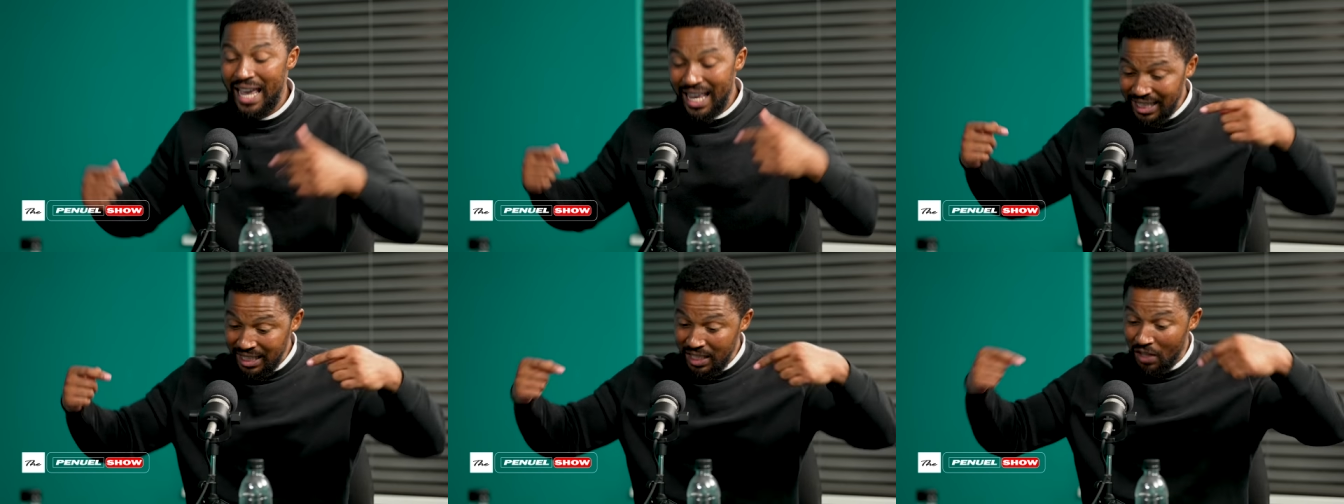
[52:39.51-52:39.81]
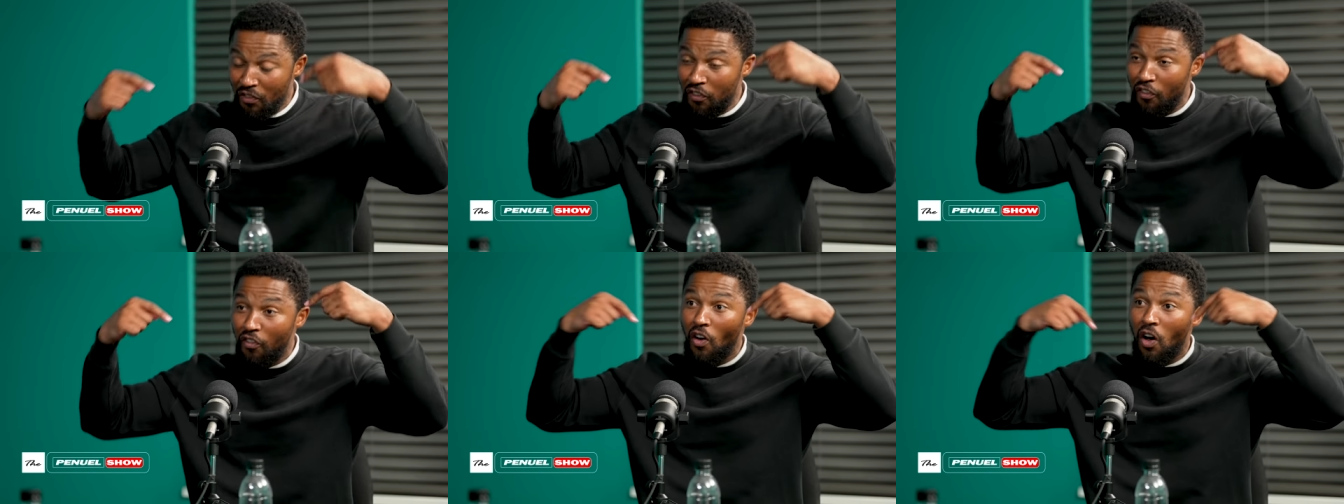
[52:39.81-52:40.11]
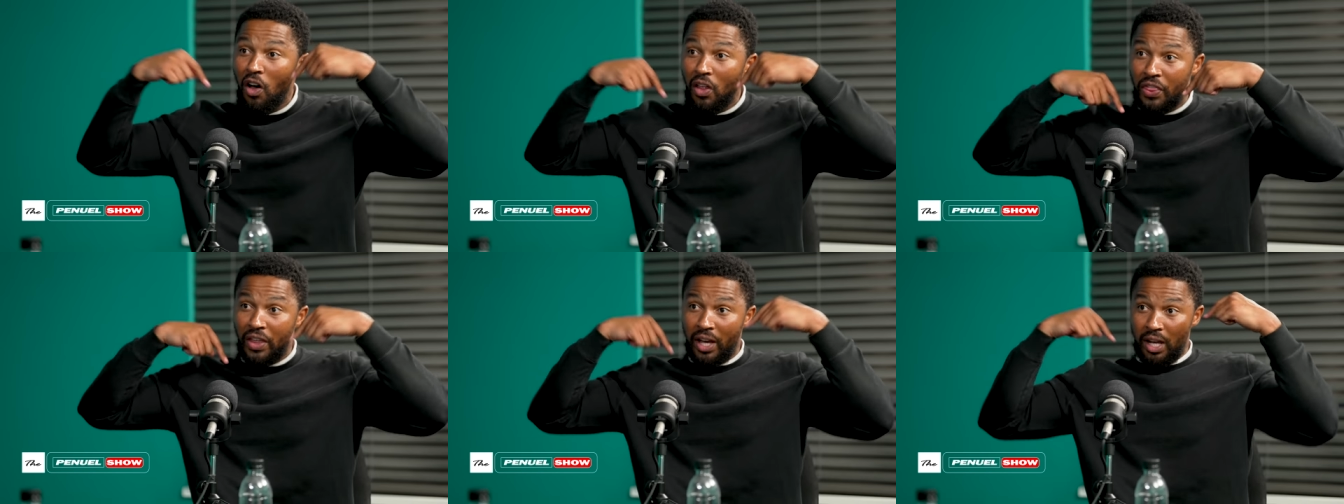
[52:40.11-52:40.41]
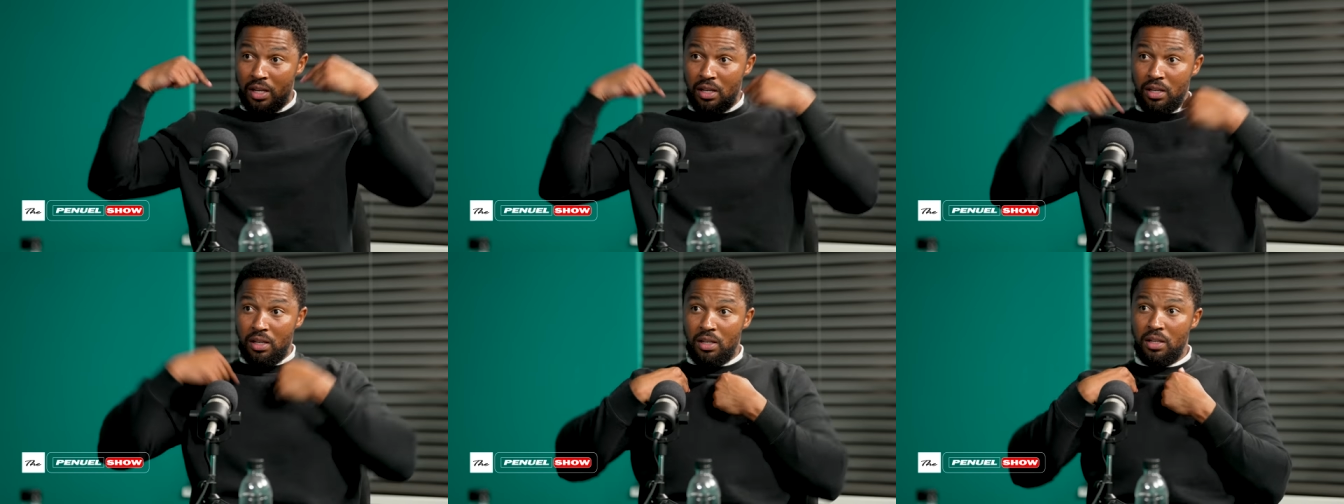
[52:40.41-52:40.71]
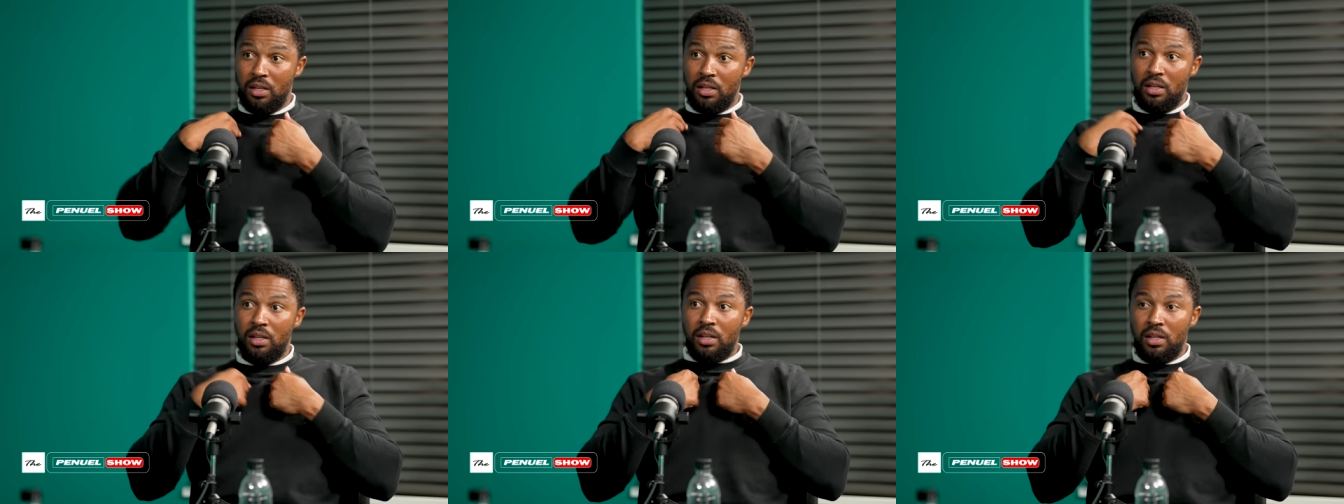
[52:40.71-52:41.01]
as a father,
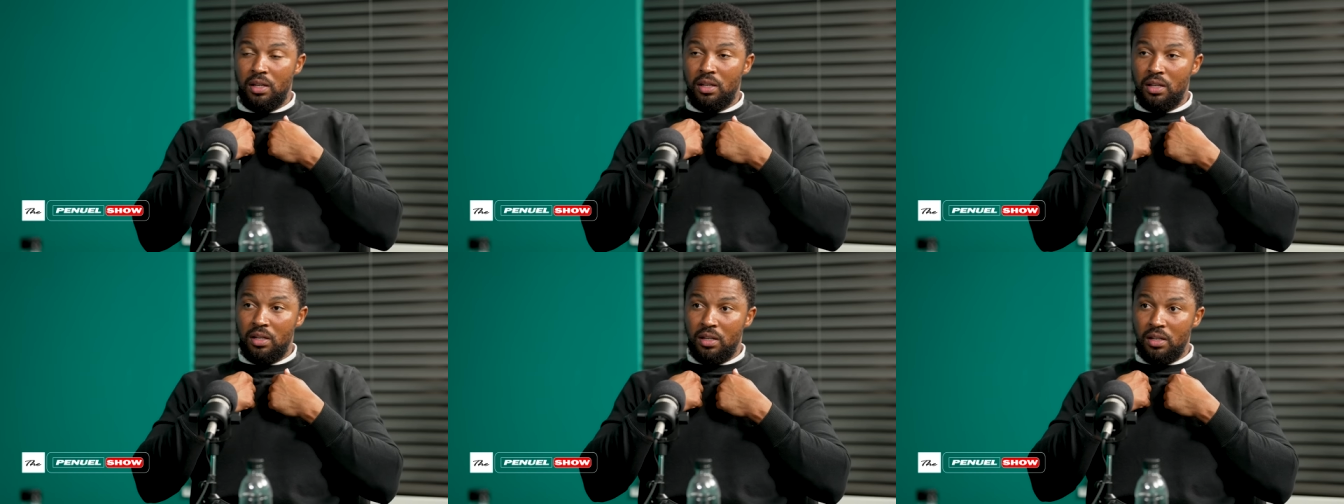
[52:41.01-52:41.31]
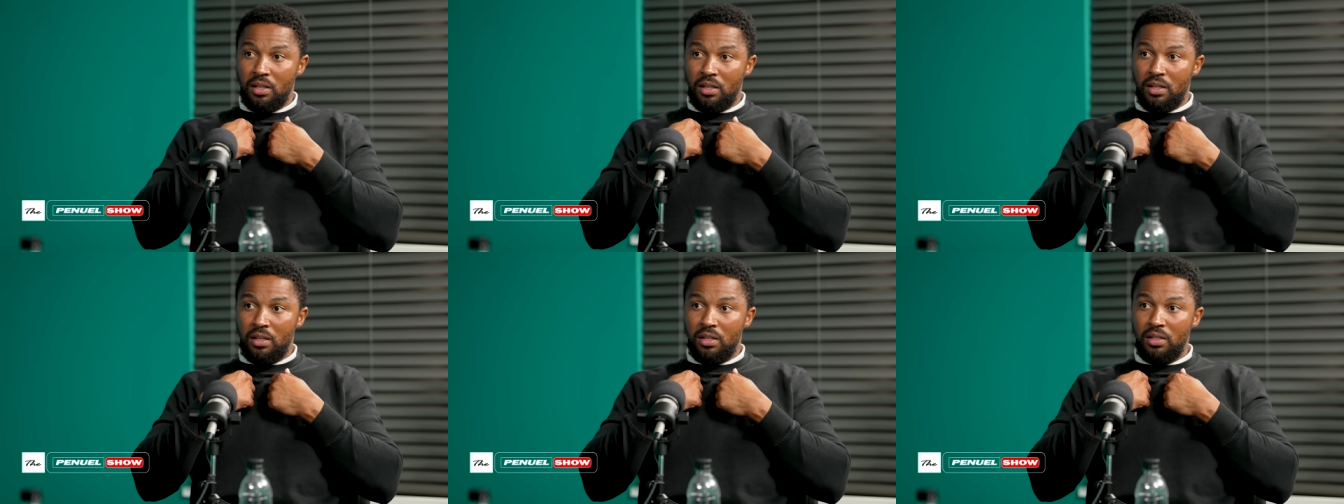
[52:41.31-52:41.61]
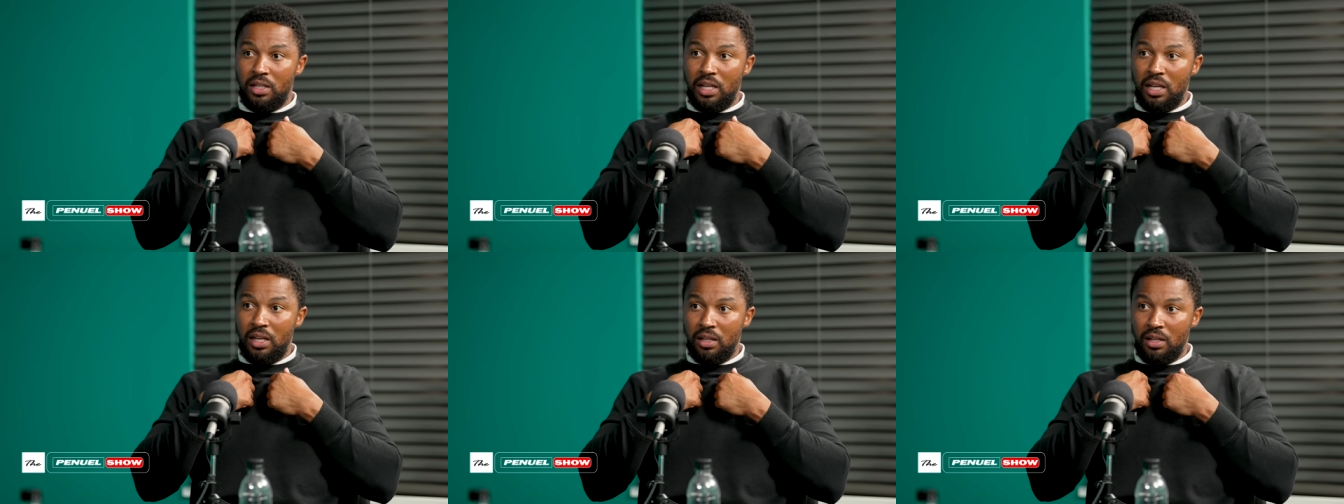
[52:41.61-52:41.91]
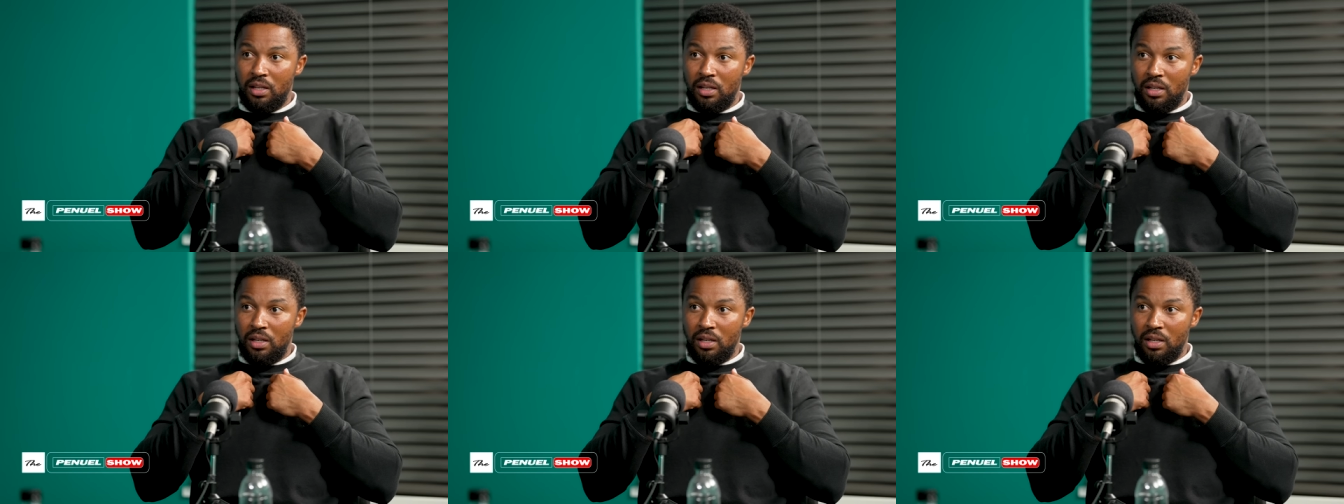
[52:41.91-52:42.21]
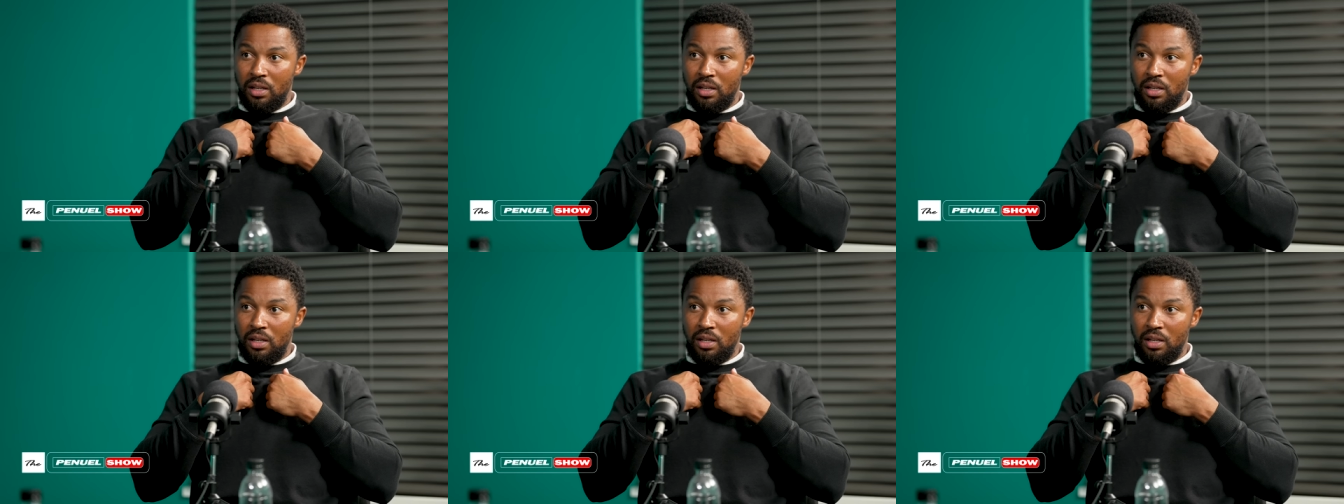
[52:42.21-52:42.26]
ne,